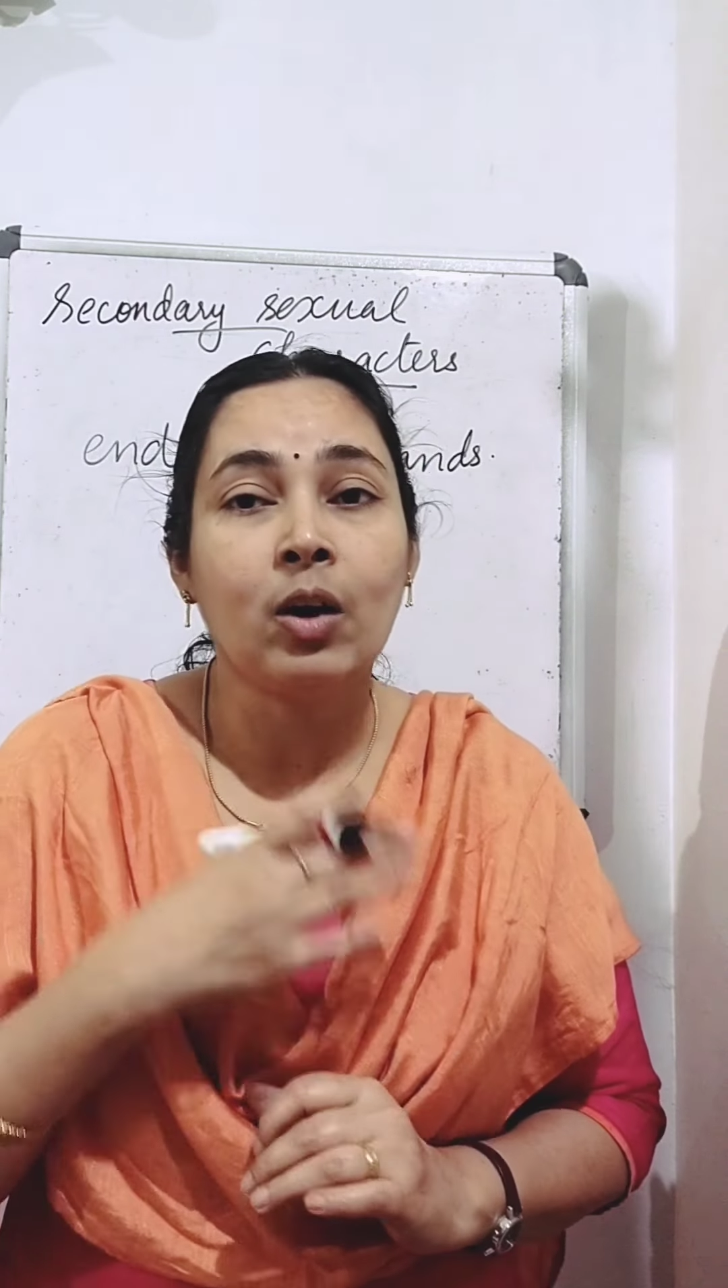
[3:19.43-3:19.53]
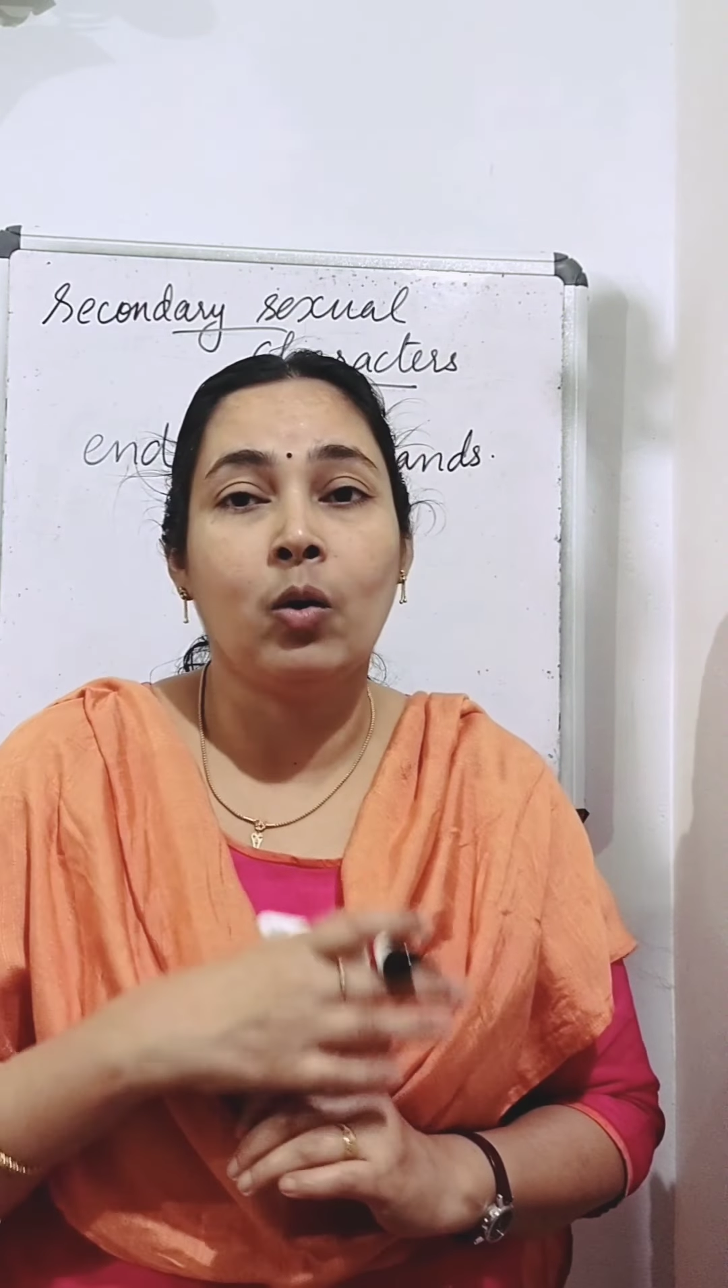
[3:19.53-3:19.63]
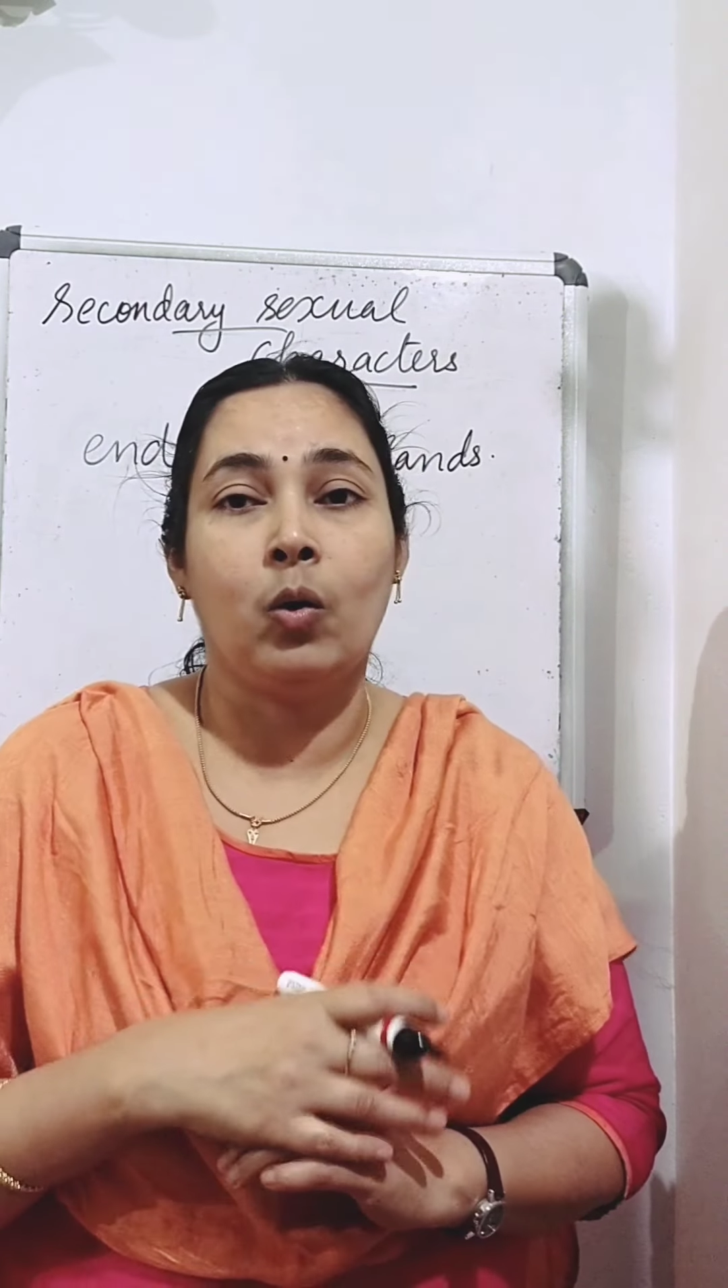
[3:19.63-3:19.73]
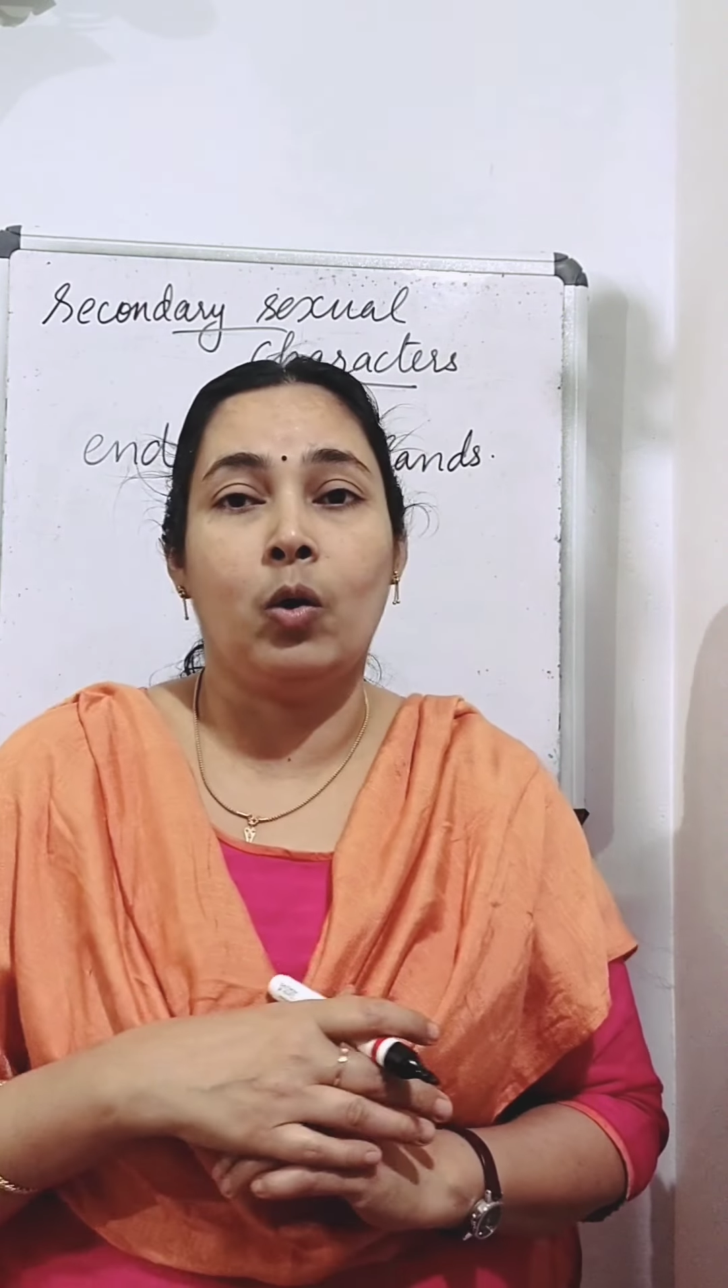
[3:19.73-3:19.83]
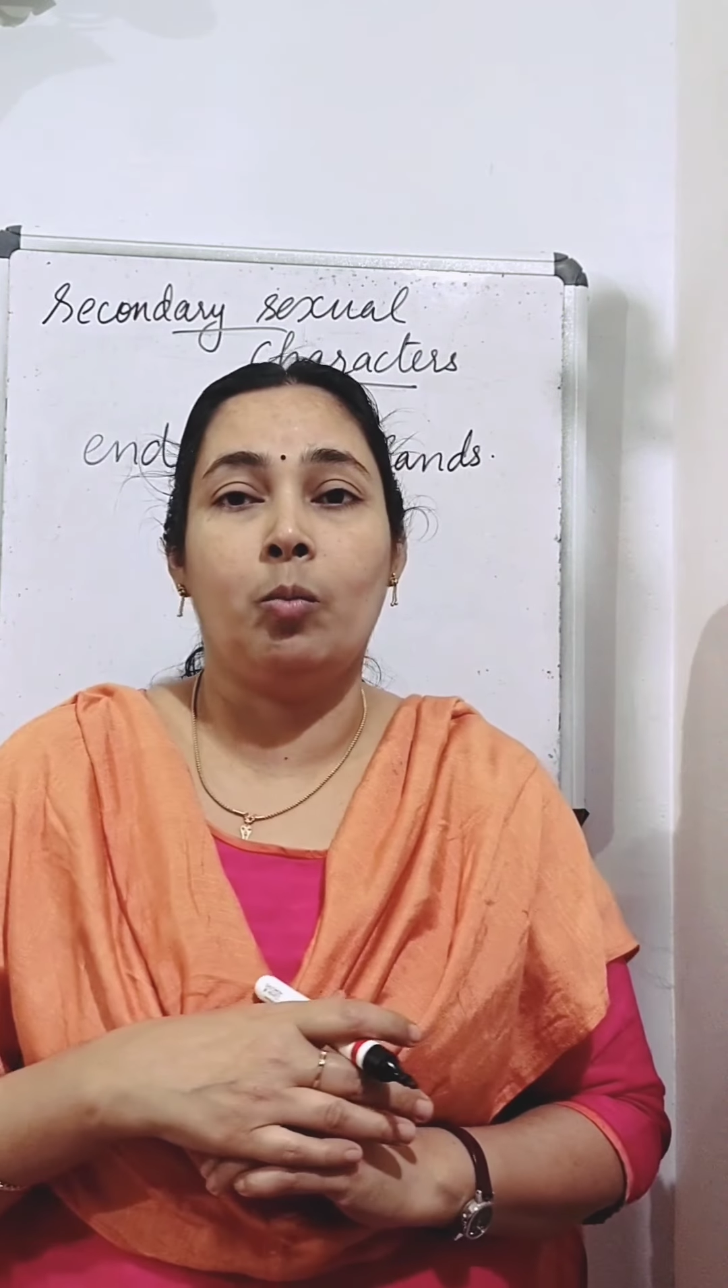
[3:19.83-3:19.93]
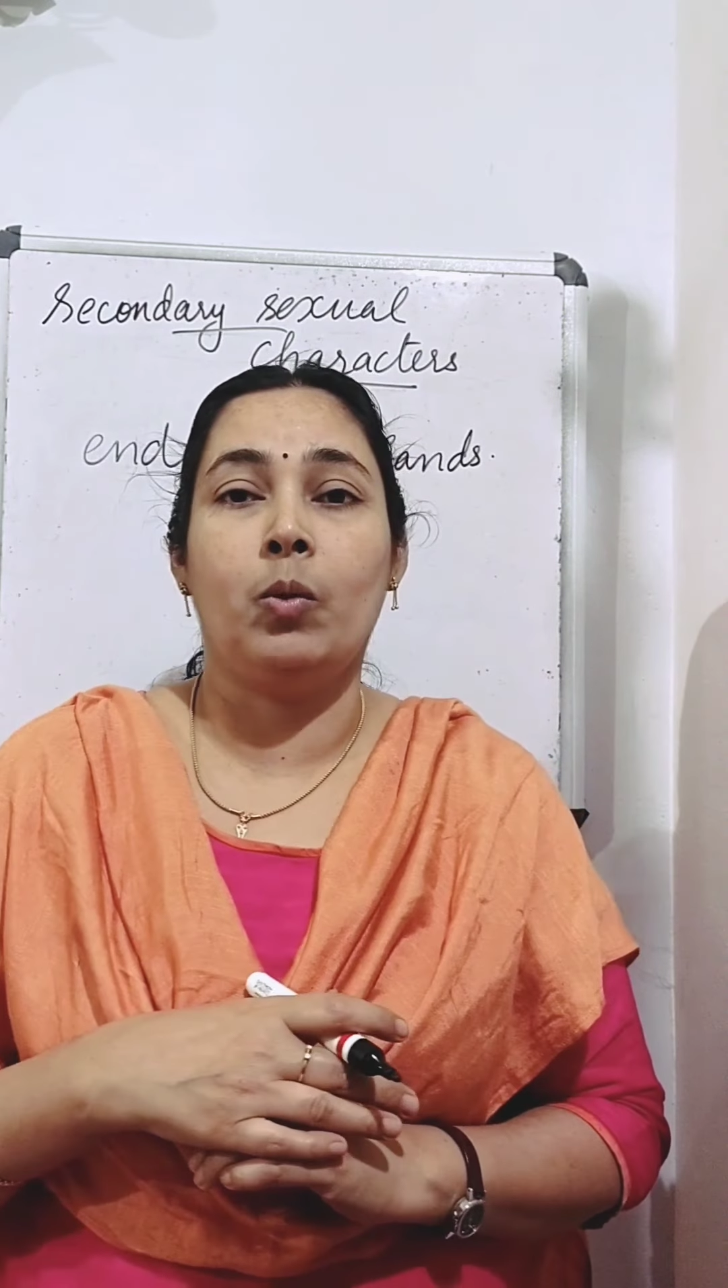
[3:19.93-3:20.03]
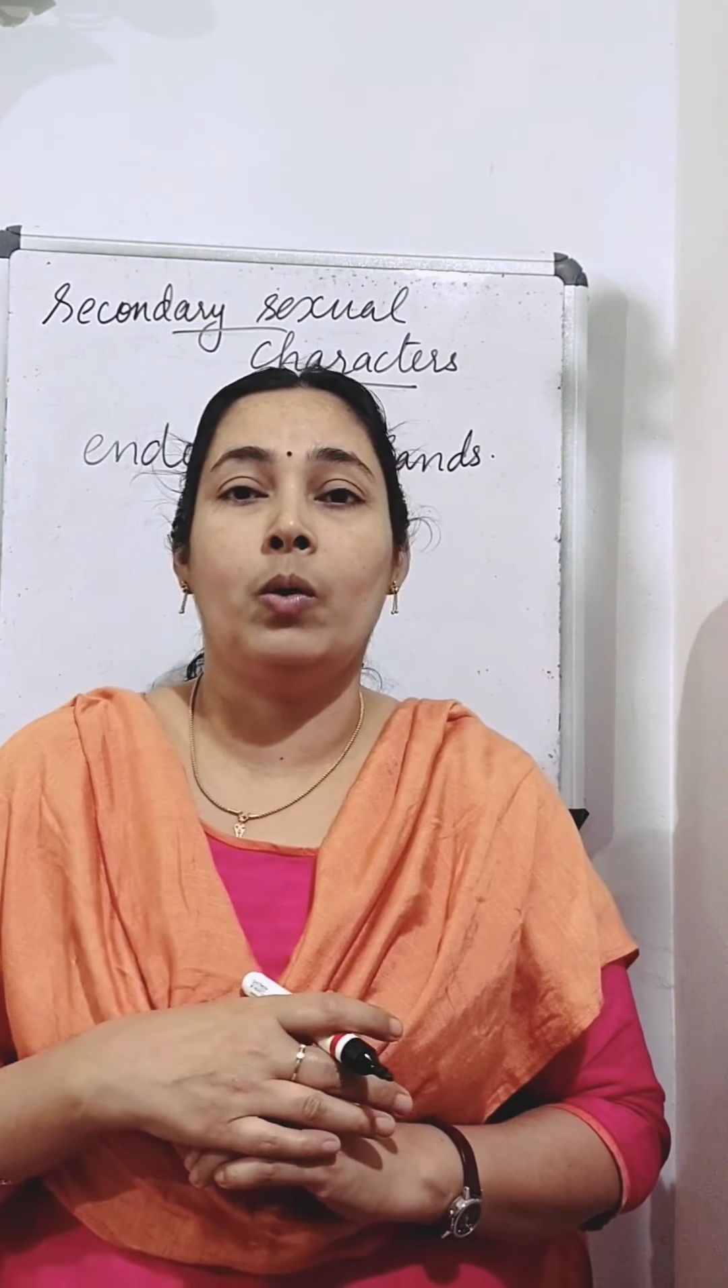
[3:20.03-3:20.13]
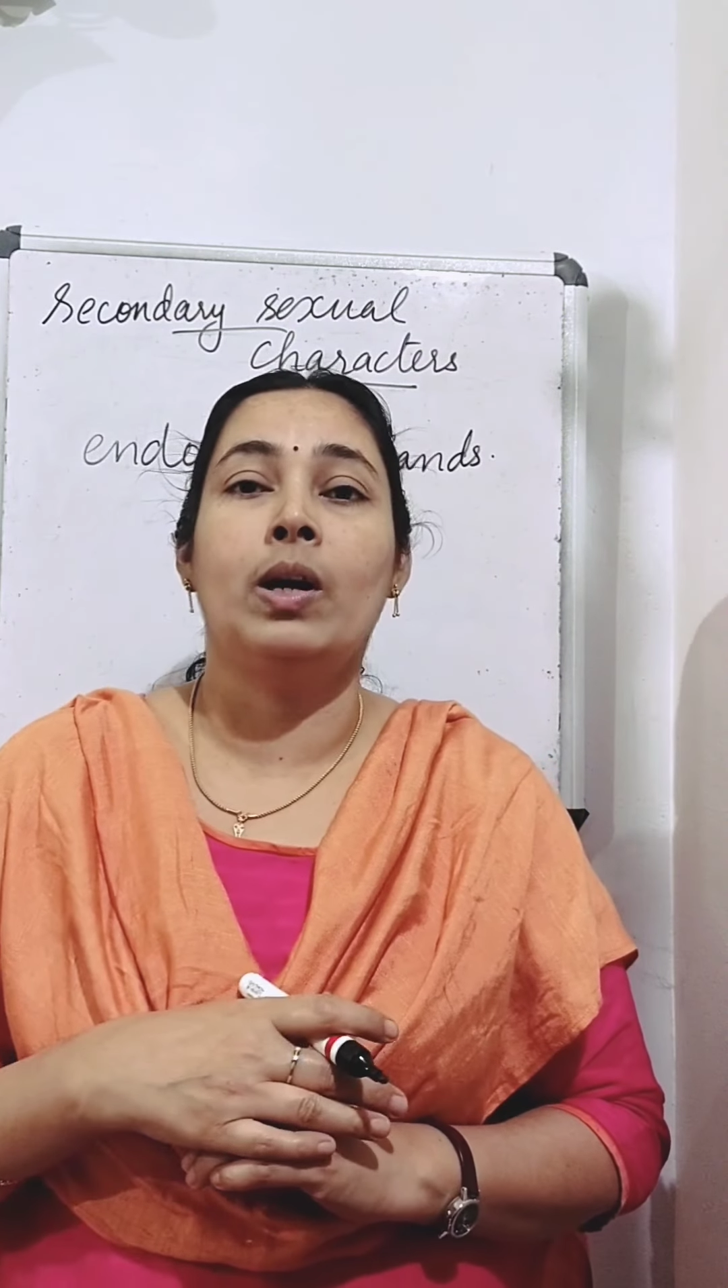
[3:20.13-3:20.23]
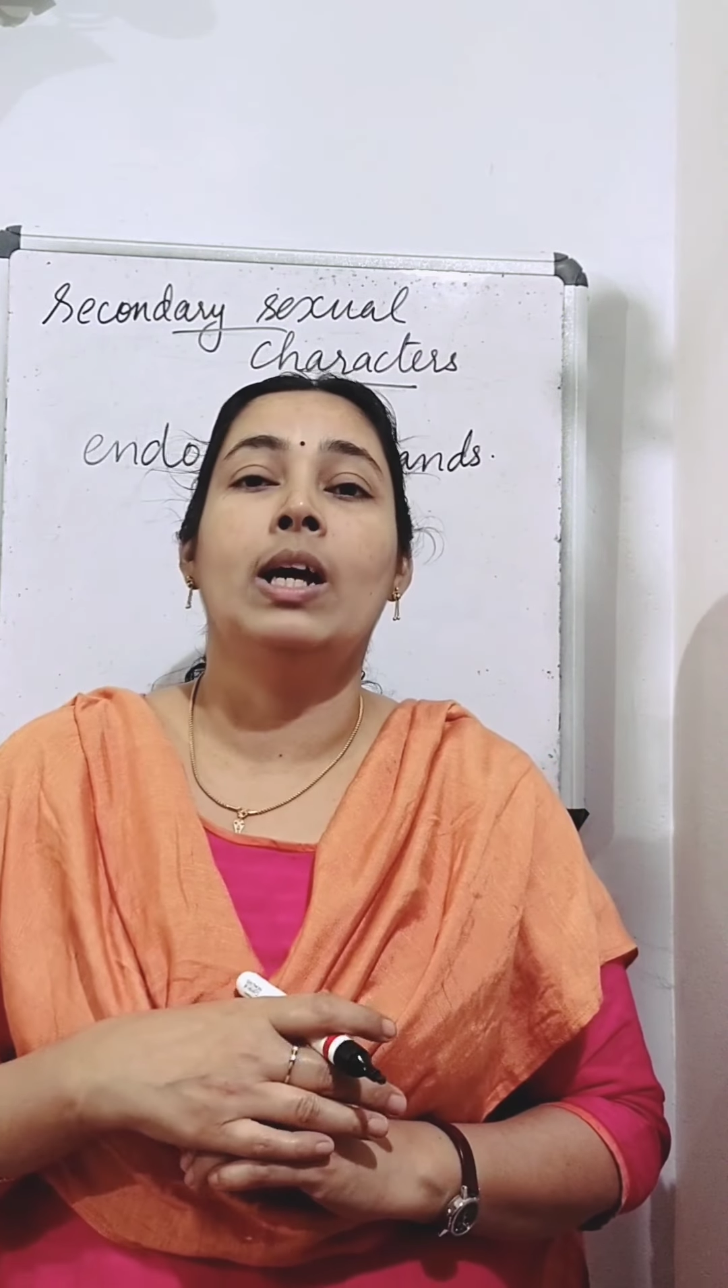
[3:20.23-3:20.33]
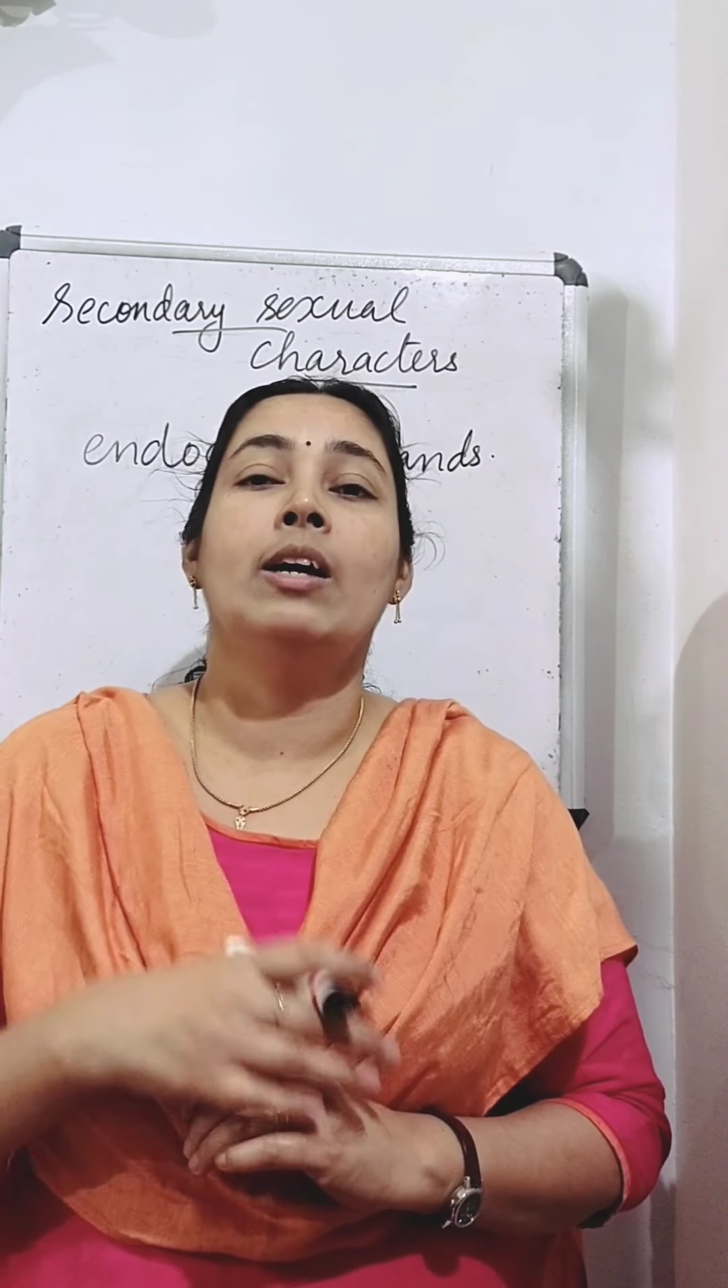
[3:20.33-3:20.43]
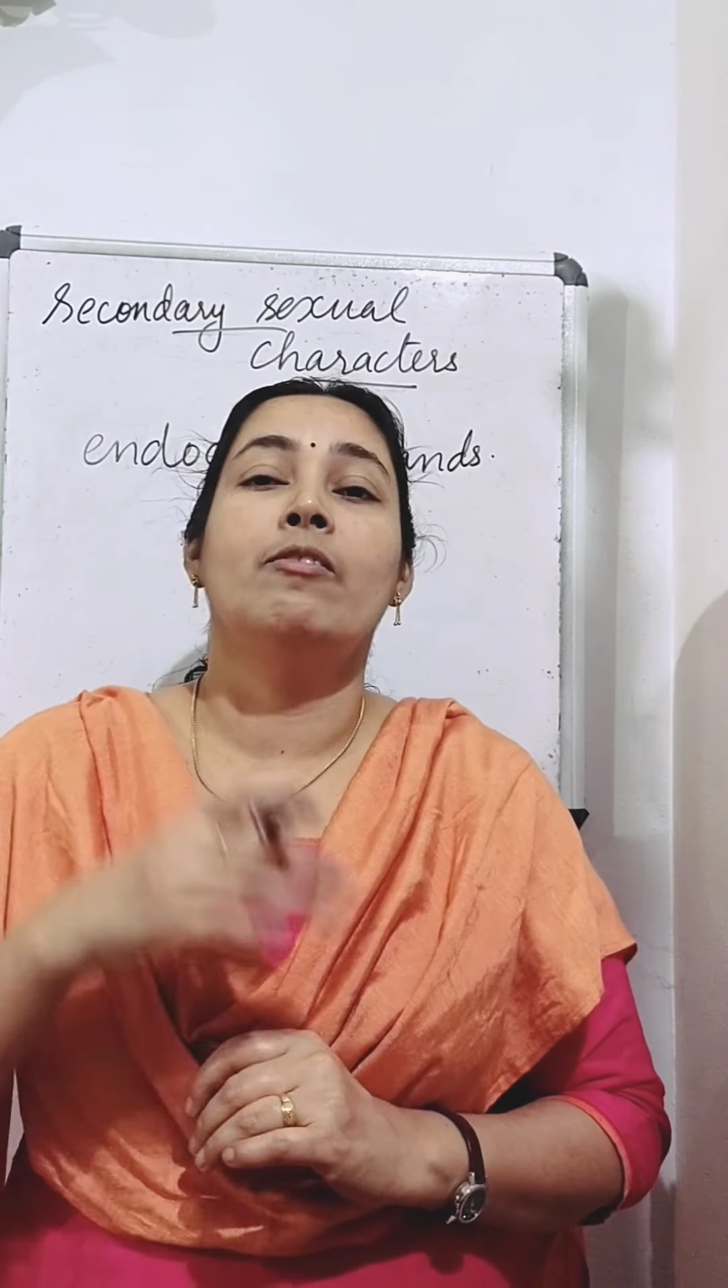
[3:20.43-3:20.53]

hormone